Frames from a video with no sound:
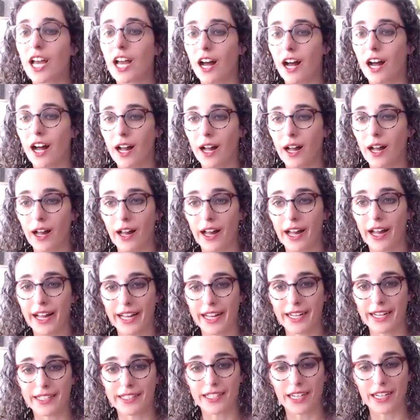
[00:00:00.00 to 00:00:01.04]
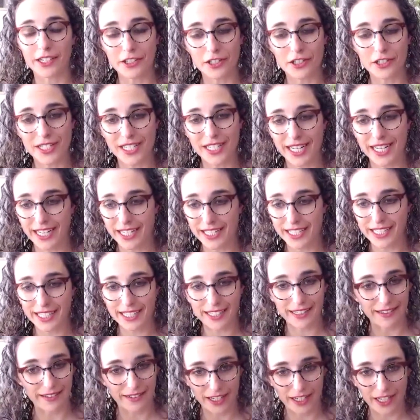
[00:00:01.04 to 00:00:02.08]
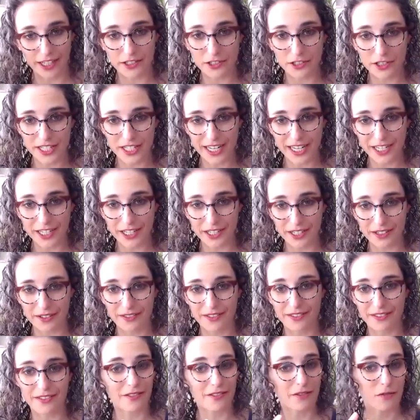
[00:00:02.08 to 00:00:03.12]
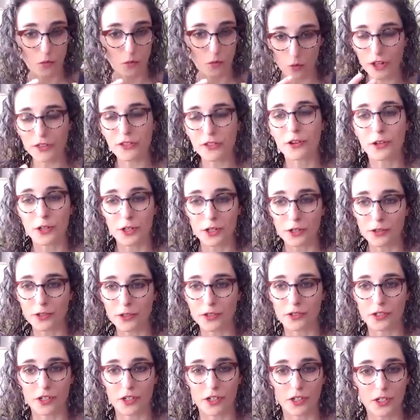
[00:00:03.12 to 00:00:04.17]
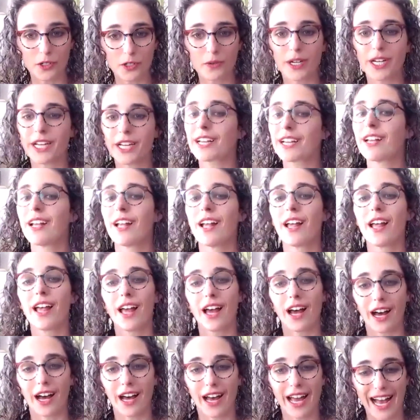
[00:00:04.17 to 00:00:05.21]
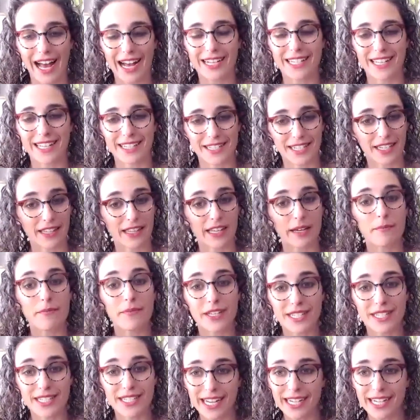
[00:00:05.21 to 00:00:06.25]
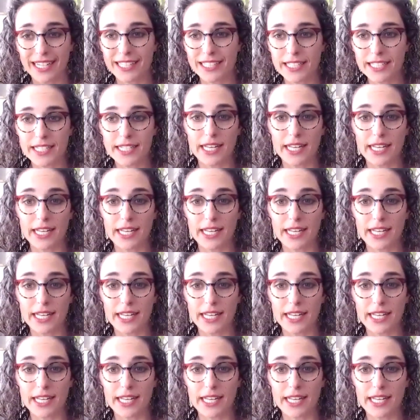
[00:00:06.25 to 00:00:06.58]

and understanding what your users are doing, accessing them. The second is